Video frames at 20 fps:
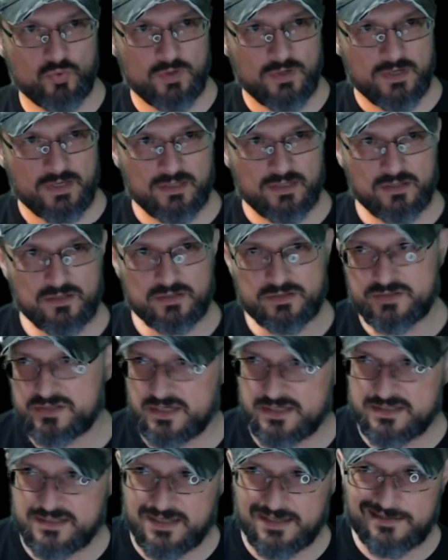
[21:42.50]
looks
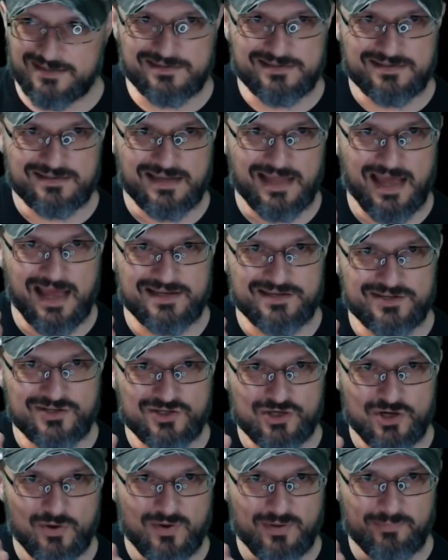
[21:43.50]
just like the slides
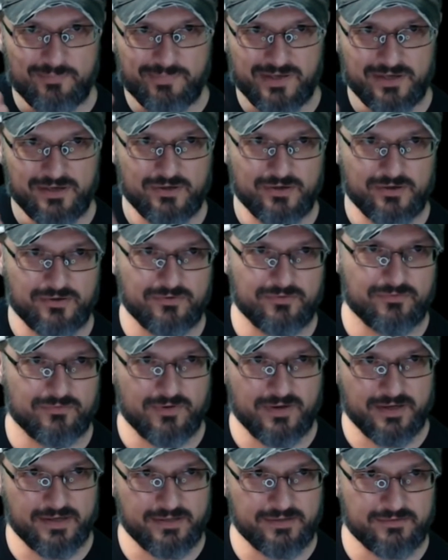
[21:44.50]
show up here,
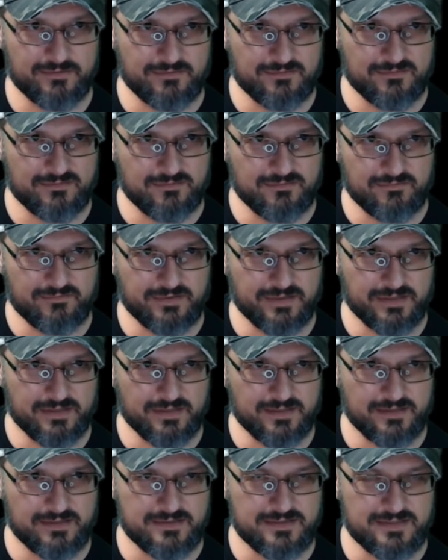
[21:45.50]
right?
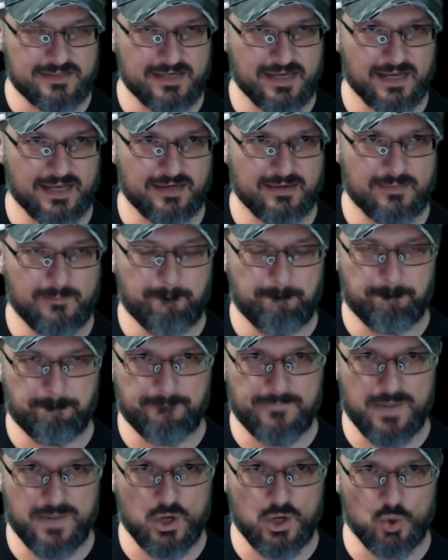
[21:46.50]
VLAN 10.
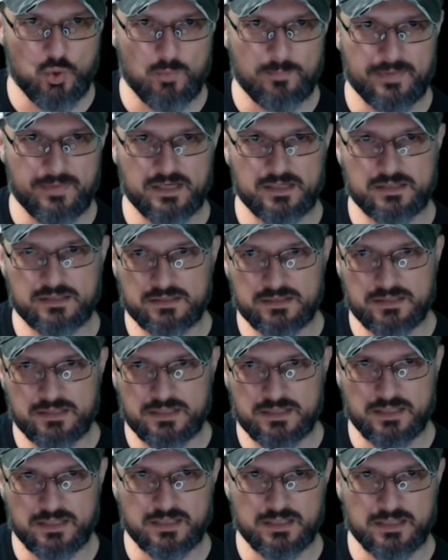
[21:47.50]
Boom.
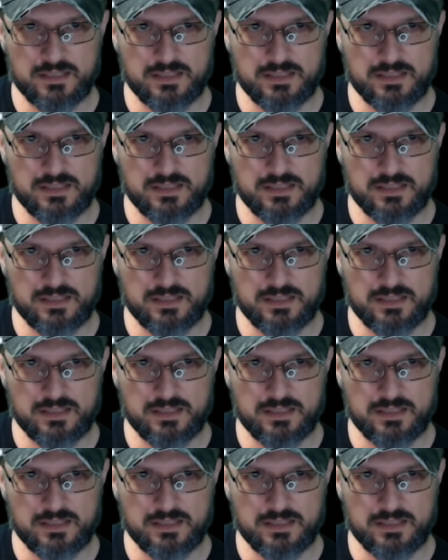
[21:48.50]
Done.